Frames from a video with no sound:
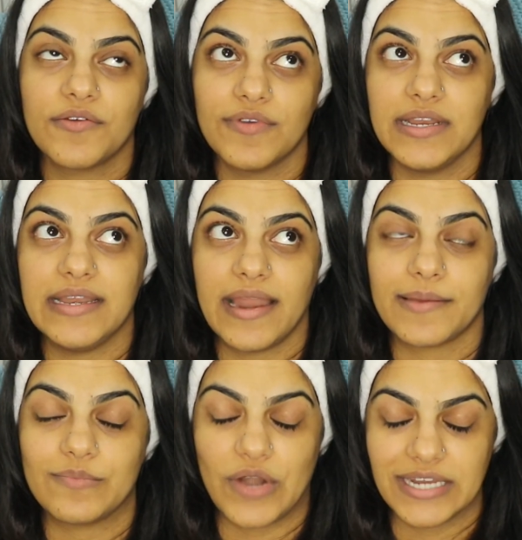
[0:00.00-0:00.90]
really like
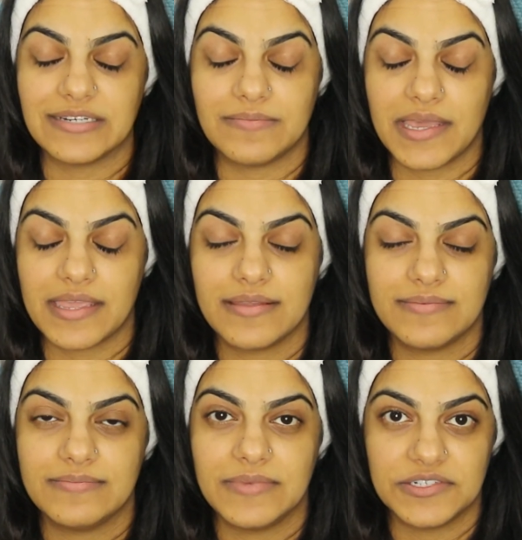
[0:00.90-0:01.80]
brighten my
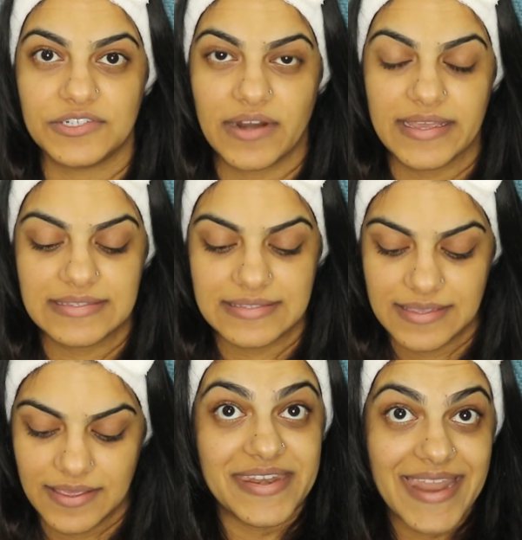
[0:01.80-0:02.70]
under
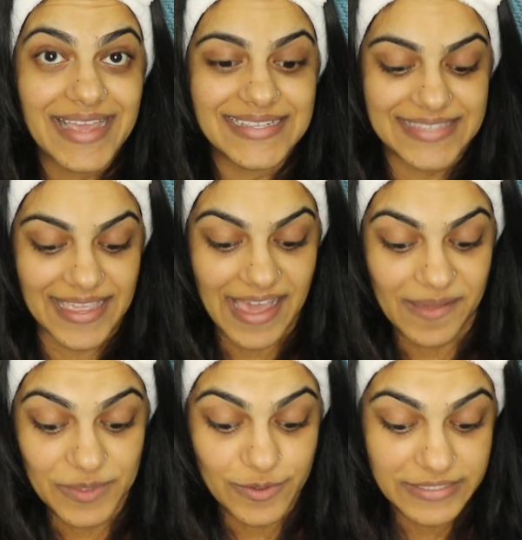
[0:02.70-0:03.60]
eyes. The next thing
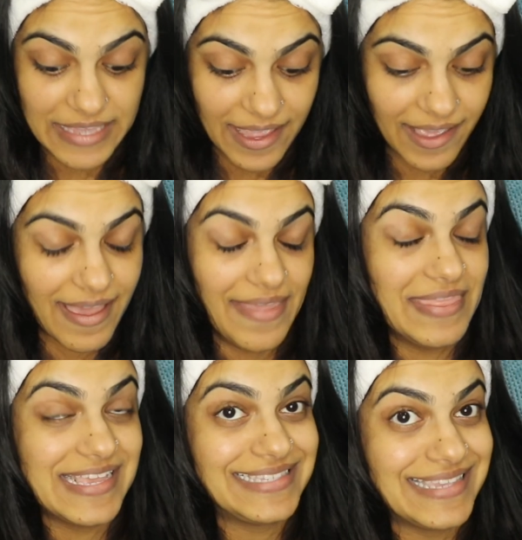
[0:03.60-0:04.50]
I'm using, and
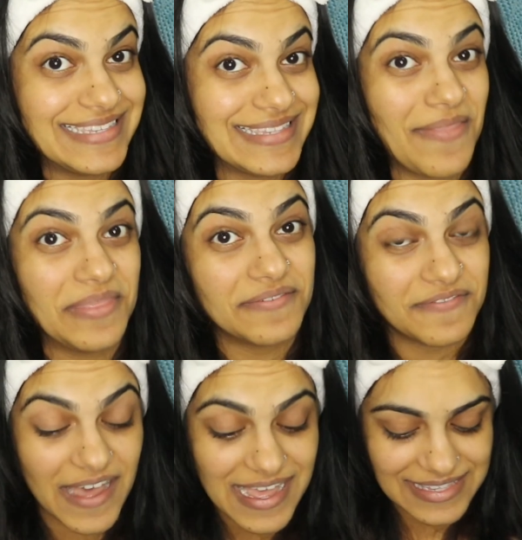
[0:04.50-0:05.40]
this is the
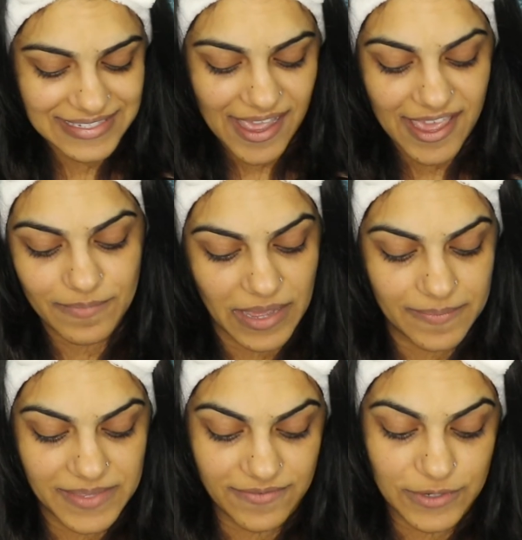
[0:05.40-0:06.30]
first time
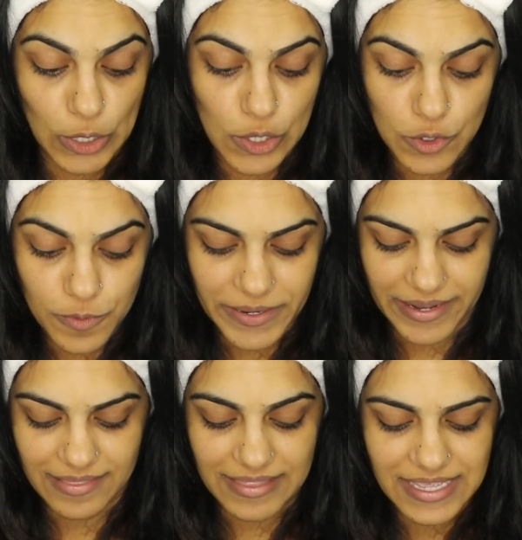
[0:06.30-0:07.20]
I'm even
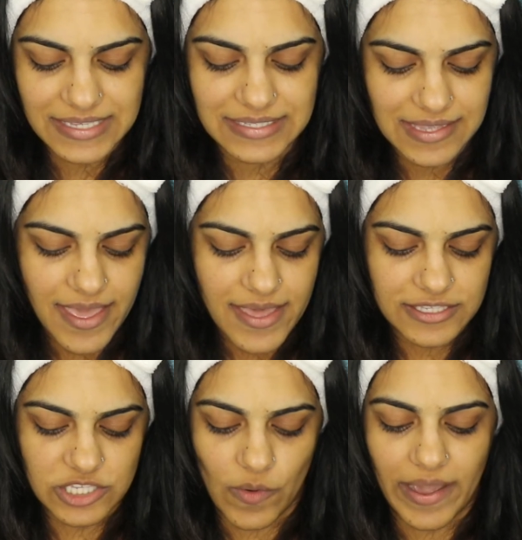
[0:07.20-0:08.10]
opening this,
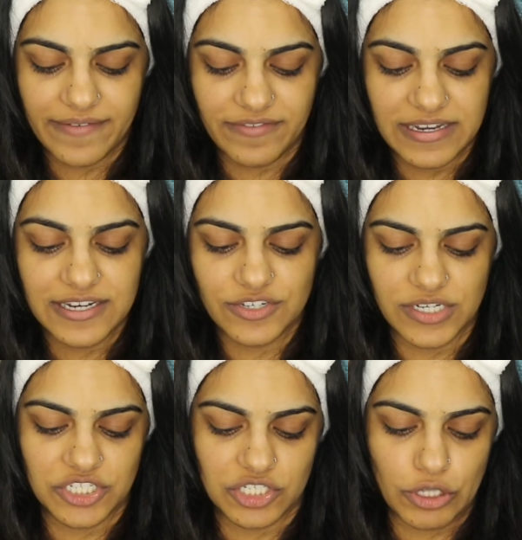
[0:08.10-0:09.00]
so I've
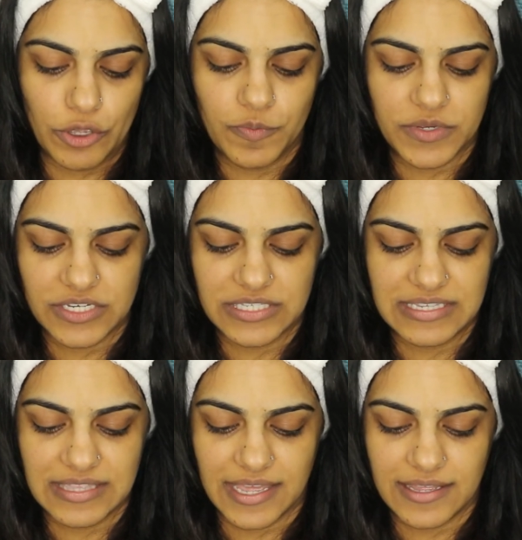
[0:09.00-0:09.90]
literally just opened to
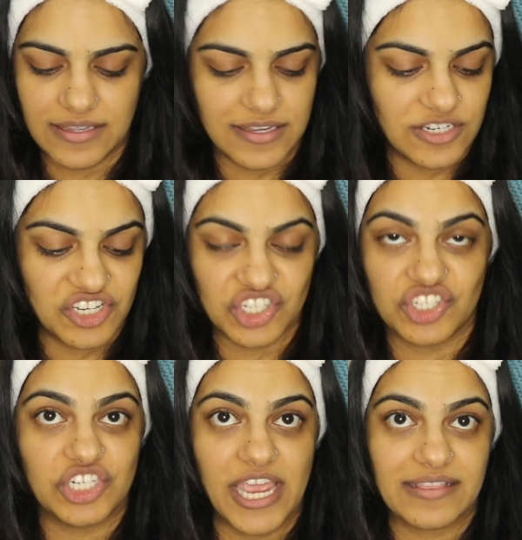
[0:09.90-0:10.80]
see that, to
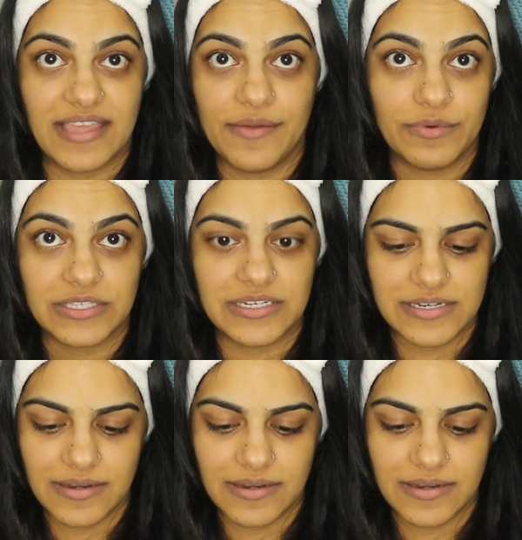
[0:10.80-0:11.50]
just check that it wasn't